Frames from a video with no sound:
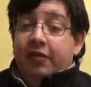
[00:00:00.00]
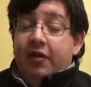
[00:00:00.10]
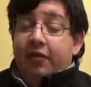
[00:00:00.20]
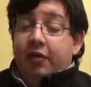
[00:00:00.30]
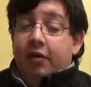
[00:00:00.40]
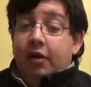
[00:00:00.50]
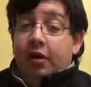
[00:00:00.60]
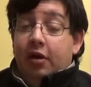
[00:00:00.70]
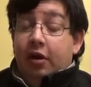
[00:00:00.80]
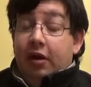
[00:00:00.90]
never
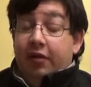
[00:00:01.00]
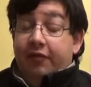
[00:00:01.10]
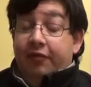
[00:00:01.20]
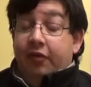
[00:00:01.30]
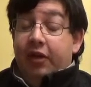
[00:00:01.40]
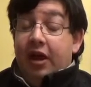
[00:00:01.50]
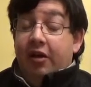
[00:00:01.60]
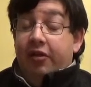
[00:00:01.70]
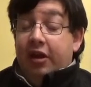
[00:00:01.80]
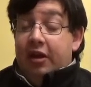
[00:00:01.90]
fully
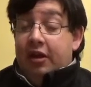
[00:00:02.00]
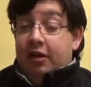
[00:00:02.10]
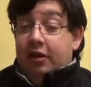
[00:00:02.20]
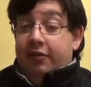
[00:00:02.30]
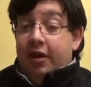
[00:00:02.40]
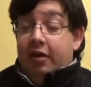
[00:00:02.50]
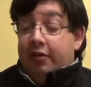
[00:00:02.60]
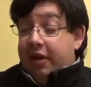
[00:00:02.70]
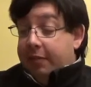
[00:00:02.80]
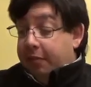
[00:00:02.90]
healthy and he's down
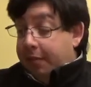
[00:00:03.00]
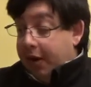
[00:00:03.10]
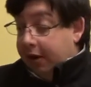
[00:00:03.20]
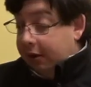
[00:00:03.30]
in Tampa Bay.